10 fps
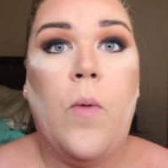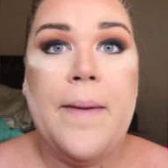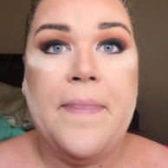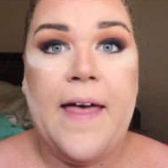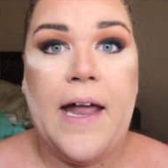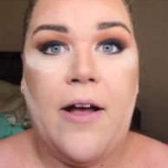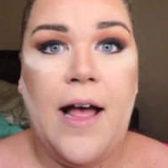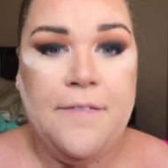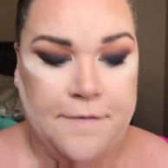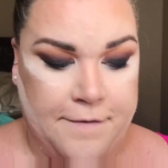wipe that
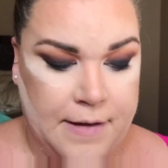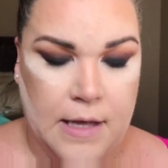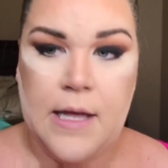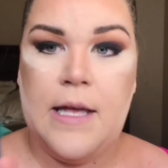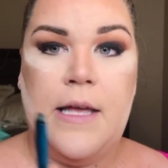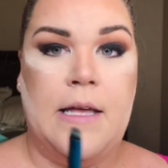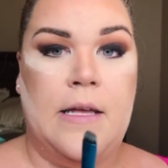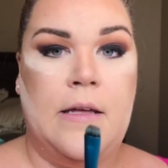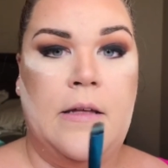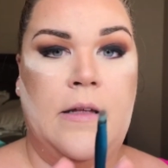off,
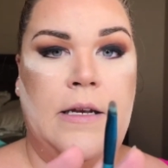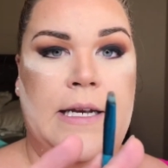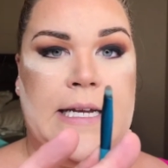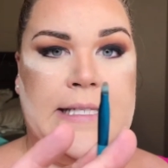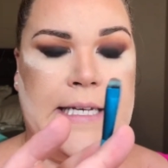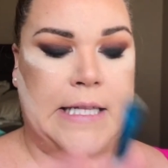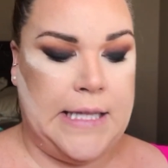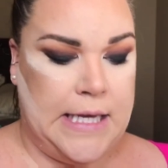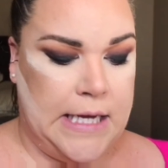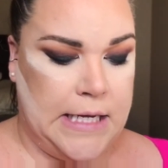nice and
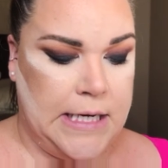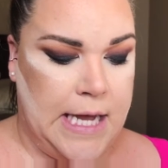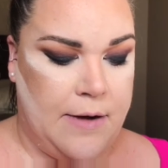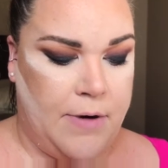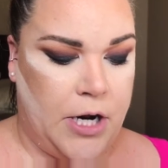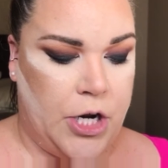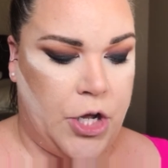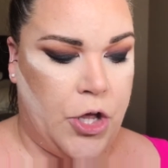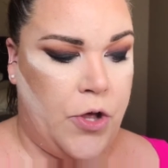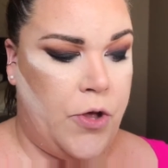clean, and we're gonna
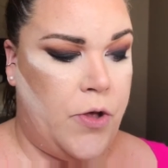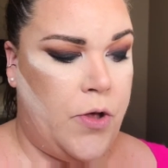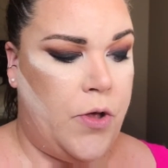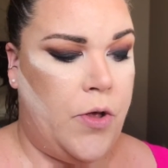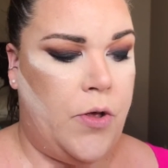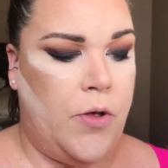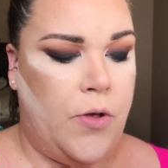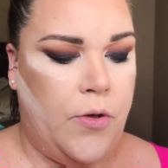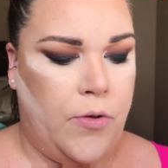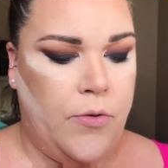
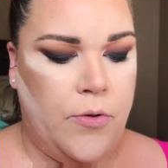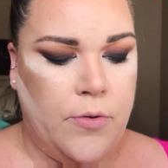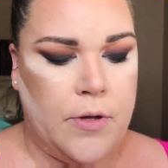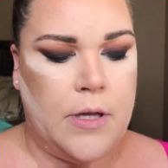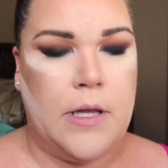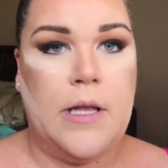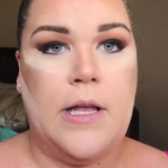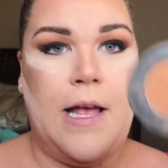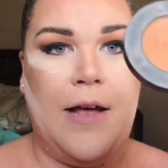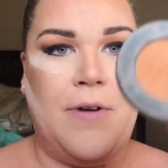go
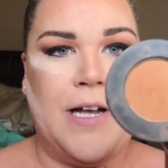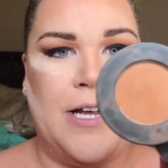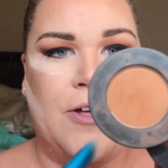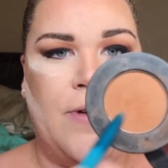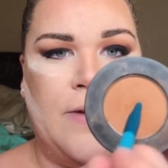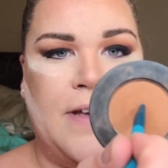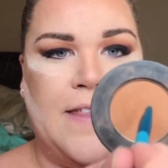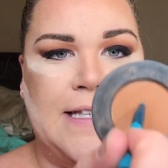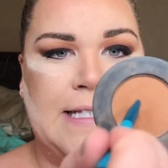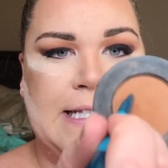in with
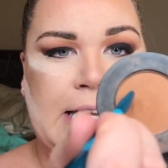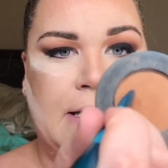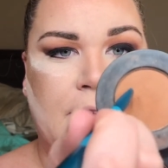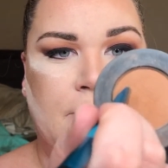Unseen.